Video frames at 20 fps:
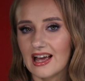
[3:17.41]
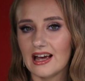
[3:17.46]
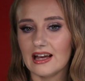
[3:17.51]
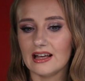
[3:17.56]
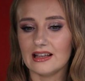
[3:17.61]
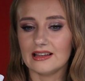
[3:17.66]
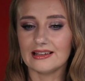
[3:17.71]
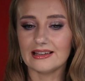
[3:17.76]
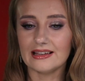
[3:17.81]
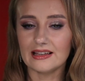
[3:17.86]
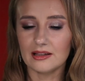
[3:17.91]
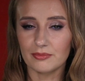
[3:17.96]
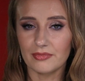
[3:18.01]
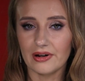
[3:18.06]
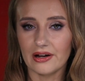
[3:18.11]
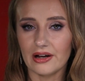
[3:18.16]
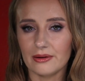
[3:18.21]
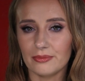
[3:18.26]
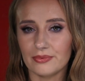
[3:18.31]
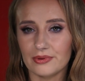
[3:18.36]
And in
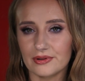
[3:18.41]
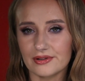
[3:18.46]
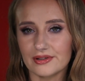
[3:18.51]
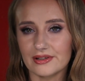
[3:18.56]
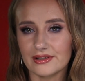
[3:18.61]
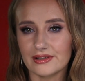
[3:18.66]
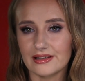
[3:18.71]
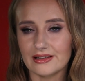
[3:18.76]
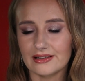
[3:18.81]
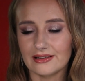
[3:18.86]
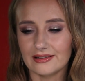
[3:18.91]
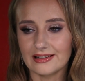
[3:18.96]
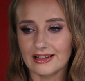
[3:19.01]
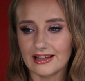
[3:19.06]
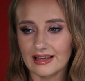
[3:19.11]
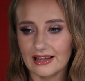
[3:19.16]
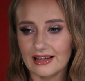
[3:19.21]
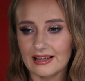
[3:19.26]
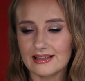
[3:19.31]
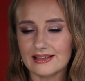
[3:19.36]
my personal
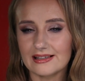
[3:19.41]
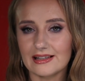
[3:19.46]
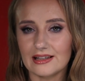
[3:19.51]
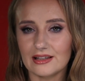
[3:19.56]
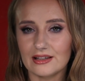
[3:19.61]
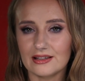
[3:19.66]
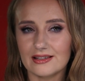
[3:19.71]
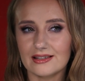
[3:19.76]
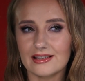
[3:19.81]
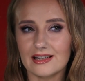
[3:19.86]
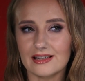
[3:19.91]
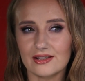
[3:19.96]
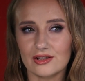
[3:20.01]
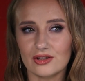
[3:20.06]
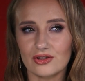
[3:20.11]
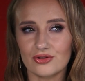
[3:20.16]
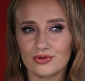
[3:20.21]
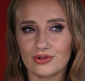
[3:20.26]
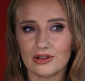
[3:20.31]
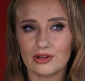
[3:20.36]
case, it
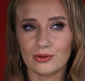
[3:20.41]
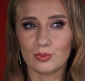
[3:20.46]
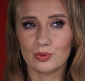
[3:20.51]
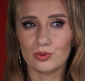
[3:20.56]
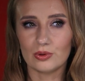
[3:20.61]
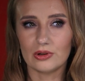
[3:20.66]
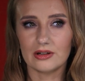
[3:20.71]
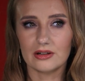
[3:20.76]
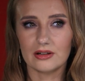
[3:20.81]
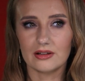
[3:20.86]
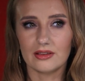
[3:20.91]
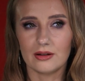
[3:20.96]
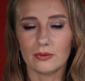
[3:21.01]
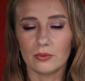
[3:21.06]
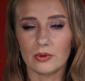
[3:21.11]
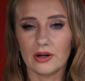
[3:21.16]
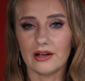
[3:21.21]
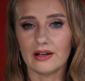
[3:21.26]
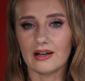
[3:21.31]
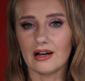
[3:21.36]
doesn't really work the
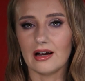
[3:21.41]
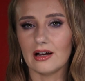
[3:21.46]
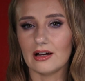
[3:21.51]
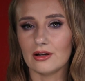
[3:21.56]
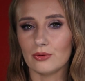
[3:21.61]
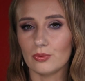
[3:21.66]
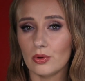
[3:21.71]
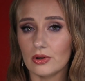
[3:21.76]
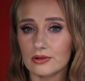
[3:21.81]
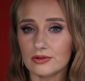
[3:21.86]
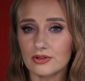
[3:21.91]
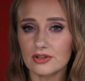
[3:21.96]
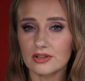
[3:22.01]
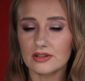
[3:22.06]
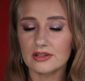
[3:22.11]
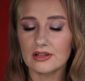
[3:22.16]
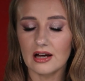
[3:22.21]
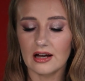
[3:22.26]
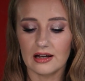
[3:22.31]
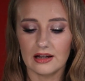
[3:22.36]
way I
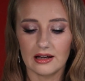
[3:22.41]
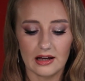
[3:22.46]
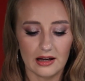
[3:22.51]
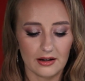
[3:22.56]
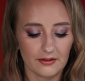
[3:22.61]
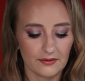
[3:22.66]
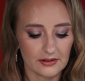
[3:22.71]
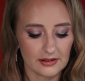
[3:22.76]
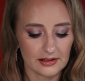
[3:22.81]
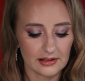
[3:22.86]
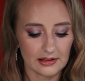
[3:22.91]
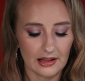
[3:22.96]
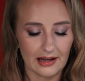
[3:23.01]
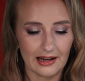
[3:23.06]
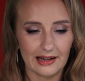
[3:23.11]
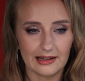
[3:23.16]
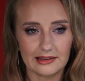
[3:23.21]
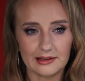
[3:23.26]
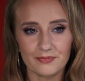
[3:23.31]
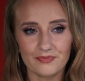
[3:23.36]
wanted. I have a
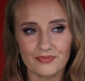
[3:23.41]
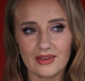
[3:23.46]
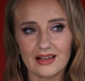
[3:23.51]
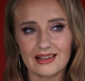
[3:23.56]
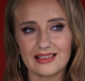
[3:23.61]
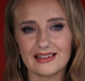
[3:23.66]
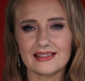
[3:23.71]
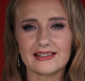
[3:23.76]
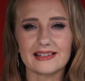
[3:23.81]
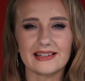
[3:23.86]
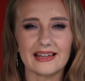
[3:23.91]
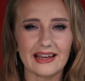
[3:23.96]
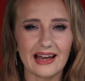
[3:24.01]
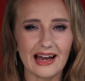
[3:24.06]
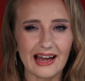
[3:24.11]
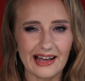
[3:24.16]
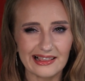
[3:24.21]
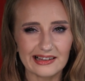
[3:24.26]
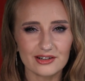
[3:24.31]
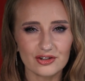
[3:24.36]
slight, let's say,
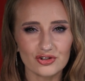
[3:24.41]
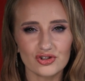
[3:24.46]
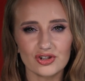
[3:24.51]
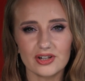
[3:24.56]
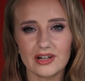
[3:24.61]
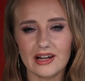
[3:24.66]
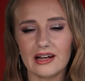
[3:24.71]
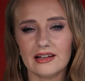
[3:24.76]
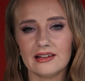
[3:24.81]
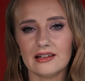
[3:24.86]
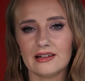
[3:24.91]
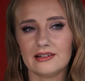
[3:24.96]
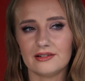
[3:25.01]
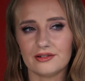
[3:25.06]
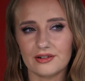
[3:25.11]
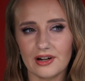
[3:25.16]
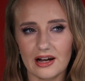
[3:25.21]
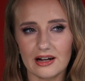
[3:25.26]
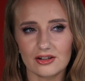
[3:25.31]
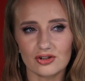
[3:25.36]
allergy and a
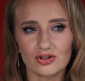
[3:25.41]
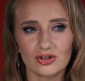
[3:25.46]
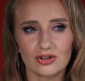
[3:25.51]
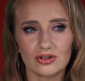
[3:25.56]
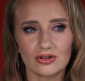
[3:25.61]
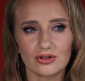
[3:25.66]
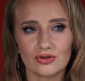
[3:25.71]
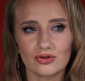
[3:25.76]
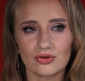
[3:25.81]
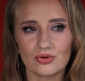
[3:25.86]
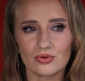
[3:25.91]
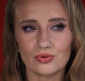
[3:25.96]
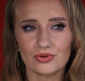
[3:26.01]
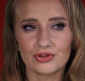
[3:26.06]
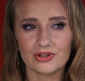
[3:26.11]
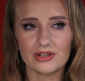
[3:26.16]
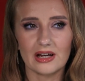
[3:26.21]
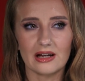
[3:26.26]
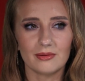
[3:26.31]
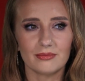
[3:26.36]
reaction to
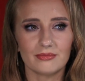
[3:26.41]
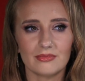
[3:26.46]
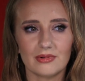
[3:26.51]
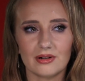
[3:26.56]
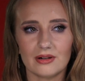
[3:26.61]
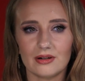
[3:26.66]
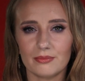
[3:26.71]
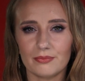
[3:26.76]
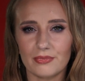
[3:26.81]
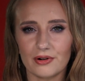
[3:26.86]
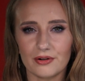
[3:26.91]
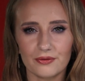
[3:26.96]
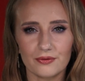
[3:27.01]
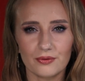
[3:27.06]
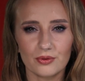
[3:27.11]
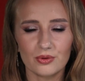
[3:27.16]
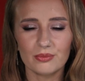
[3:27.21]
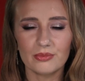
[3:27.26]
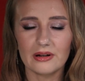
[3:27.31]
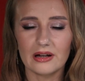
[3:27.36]
some
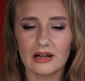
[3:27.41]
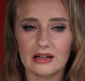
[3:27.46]
perfume.